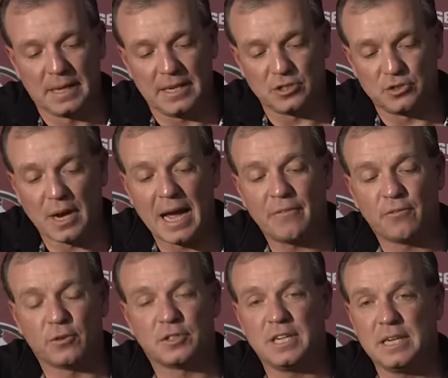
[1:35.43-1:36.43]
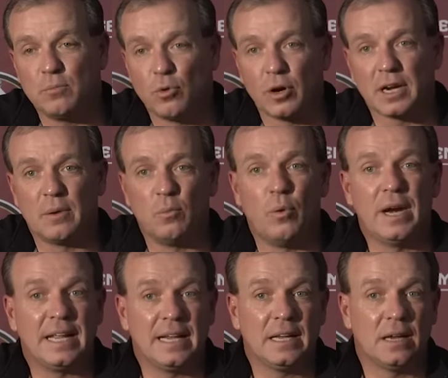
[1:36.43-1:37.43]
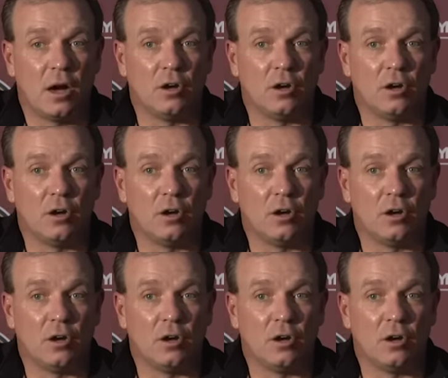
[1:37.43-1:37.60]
His drive for teamwork and winning,